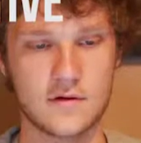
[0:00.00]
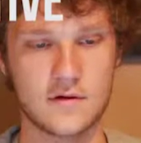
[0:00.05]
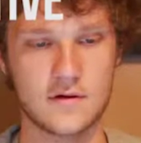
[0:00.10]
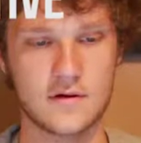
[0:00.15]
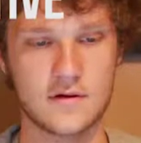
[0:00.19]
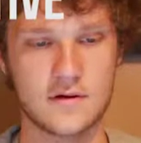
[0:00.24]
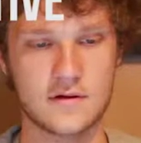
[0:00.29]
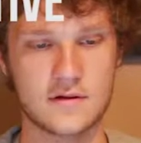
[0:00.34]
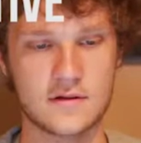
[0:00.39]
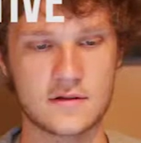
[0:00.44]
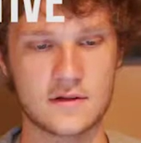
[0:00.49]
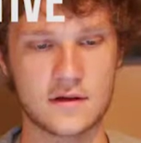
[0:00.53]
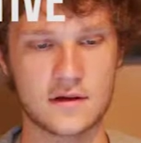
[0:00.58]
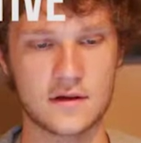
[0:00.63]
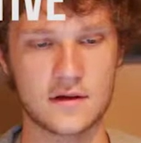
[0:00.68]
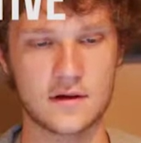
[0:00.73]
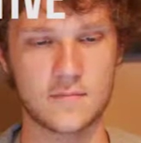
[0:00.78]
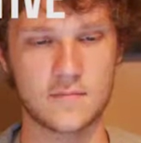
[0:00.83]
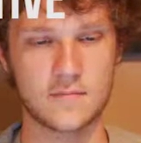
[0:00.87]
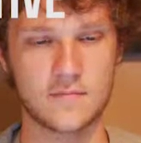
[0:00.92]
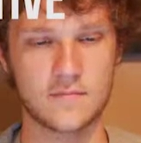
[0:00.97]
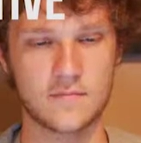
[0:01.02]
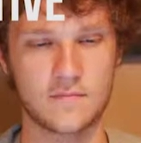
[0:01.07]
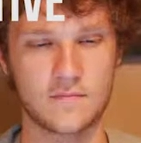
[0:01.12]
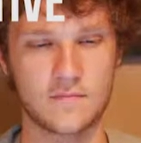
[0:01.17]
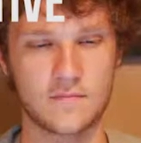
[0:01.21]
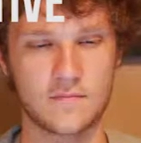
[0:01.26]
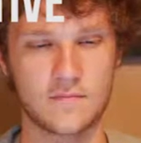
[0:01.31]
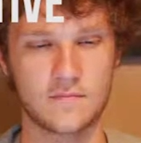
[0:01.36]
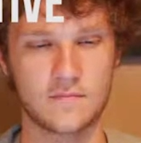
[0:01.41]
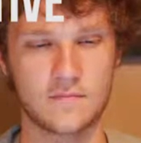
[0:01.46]
is the
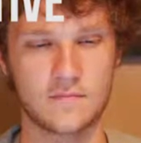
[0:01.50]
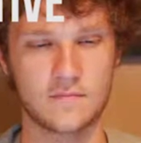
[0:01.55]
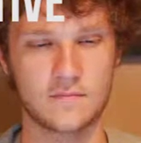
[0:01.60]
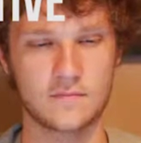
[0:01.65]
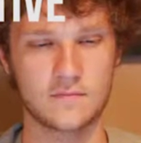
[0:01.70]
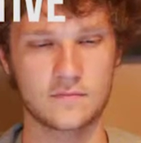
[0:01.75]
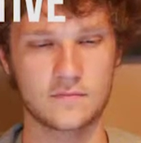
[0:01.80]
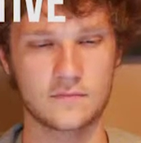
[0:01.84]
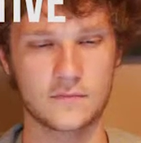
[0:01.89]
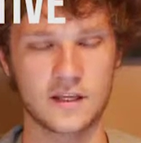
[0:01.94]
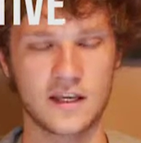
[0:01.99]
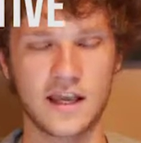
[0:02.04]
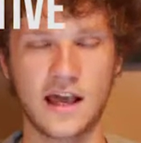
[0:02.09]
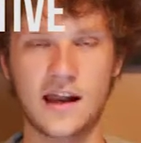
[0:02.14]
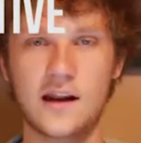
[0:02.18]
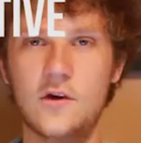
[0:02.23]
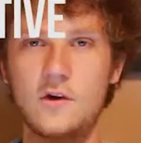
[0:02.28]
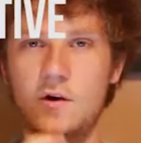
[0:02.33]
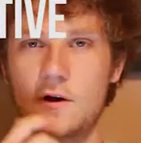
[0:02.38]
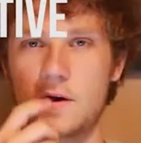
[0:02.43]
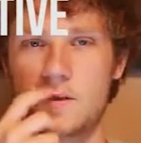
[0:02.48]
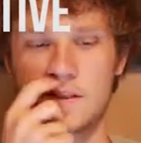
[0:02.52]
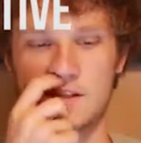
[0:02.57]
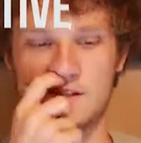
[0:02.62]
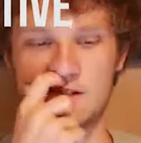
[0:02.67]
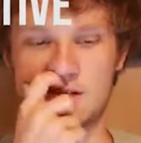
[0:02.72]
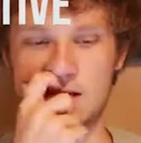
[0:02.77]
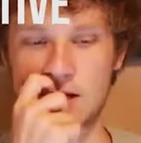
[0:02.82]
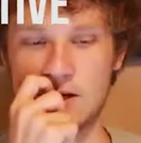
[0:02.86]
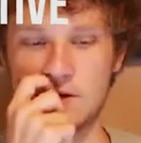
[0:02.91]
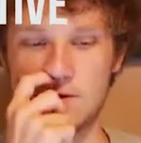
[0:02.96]
category
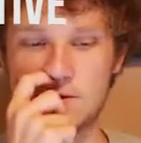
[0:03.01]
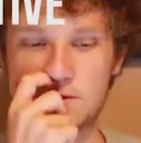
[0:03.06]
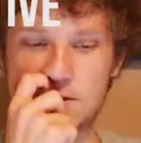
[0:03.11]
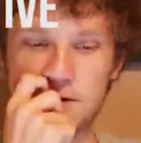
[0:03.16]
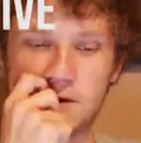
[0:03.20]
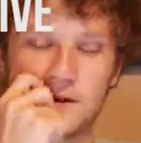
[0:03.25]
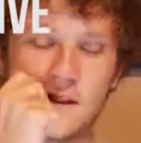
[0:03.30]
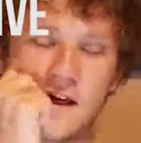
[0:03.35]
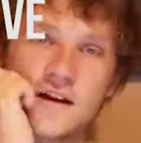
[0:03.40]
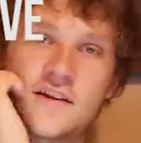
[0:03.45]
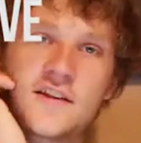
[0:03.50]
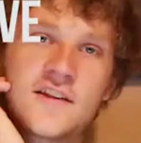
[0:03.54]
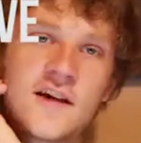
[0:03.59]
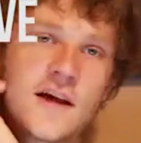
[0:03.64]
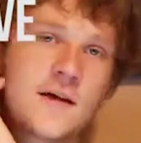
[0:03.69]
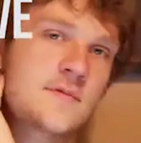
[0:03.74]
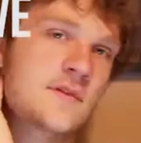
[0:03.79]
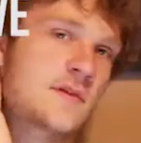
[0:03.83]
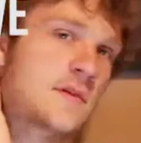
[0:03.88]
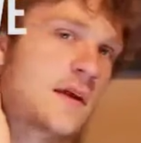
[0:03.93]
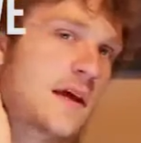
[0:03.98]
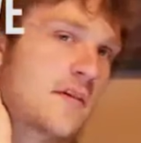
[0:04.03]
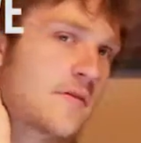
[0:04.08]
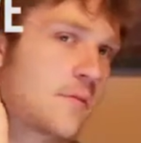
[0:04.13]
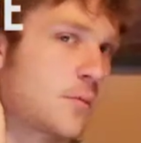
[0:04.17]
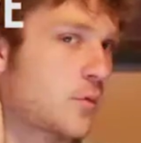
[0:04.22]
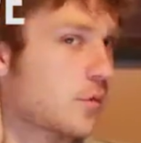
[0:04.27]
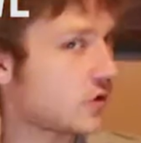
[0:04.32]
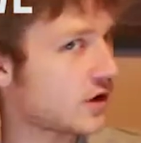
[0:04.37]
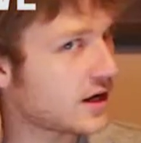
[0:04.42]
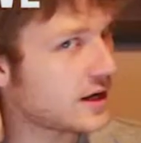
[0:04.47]
that's used a lot of times in kind
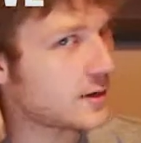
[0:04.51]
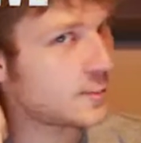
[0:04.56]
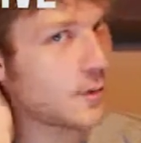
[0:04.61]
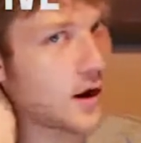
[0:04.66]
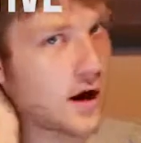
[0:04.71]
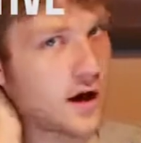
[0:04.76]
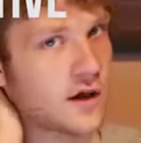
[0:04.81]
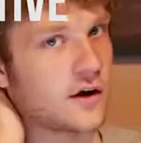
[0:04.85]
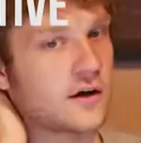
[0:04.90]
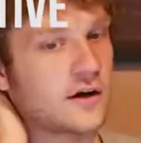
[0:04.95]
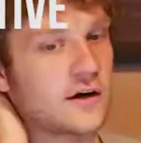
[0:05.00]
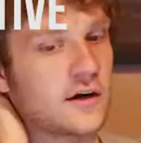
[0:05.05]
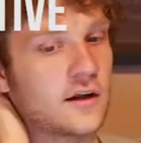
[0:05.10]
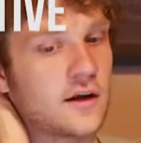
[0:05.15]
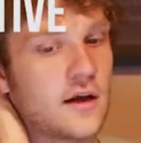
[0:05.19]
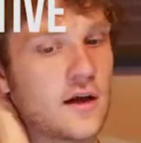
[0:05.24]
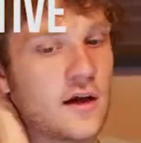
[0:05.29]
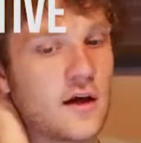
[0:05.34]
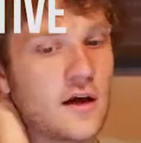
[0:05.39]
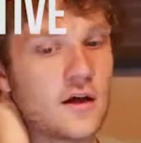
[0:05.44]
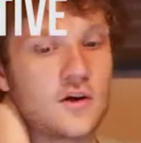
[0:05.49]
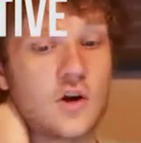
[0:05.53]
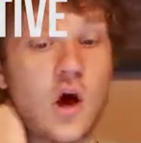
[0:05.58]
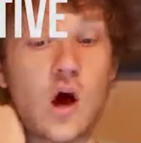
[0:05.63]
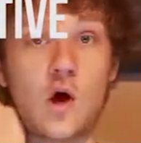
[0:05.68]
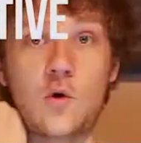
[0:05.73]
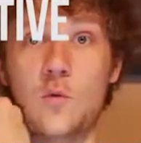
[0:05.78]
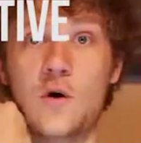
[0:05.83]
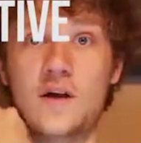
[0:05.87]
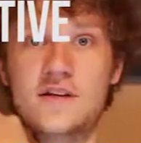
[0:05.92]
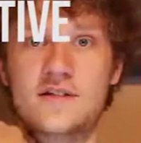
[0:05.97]
of pre-modern,
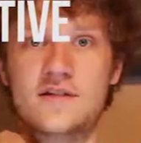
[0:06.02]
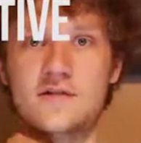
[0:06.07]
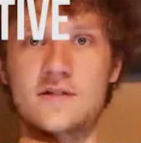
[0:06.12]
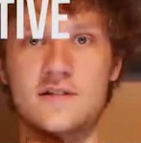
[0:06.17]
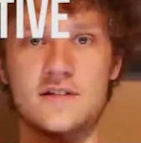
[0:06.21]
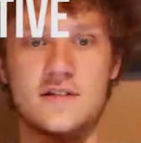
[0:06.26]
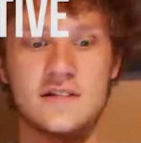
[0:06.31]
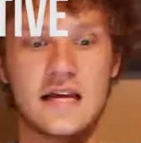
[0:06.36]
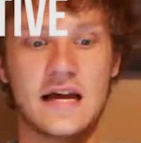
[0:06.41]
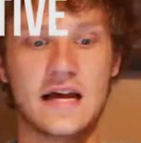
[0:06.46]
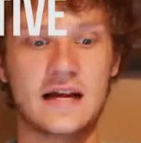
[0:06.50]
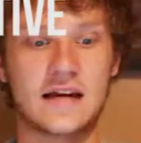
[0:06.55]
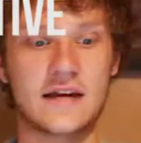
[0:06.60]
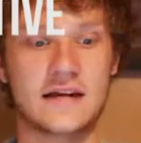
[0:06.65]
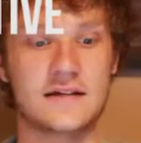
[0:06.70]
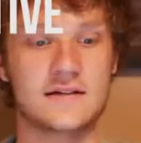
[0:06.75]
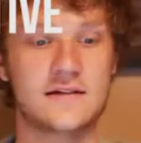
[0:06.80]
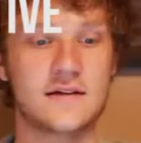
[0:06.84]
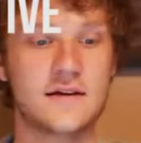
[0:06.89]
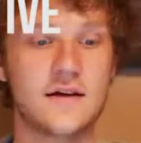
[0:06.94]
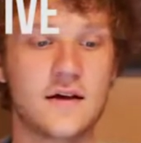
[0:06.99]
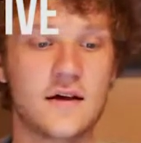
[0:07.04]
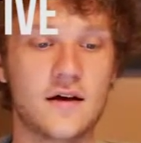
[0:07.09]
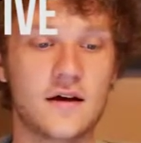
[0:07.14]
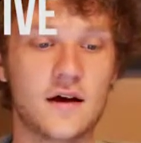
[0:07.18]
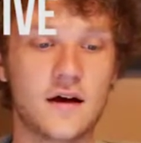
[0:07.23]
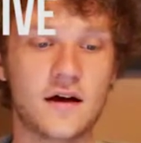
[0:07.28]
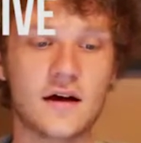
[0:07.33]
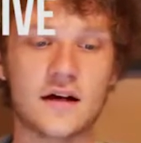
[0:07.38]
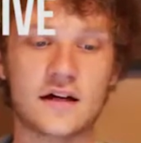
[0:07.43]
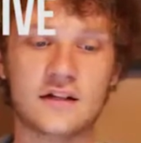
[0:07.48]
non-Western societies.
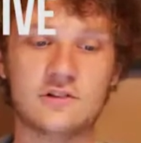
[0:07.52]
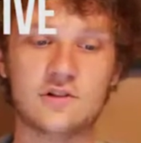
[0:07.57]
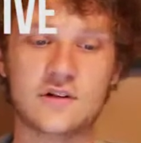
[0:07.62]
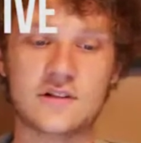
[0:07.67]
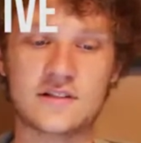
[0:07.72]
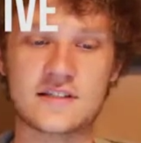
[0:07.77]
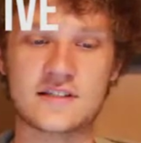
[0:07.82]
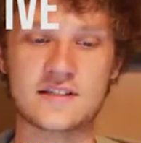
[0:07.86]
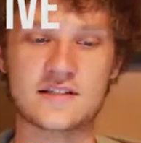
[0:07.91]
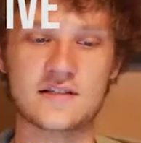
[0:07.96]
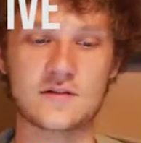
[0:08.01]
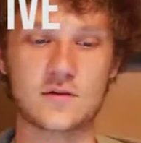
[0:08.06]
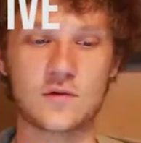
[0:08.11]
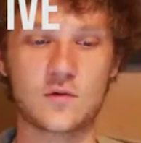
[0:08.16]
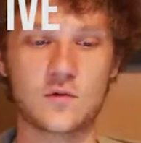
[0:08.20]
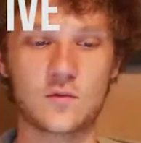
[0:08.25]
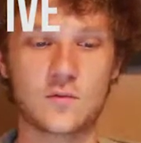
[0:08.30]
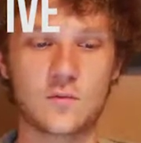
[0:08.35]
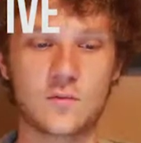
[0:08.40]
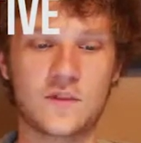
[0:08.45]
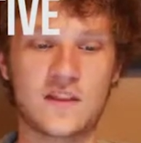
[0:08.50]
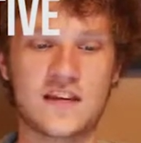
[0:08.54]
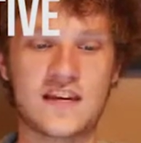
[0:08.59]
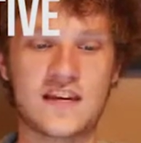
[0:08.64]
Trance is the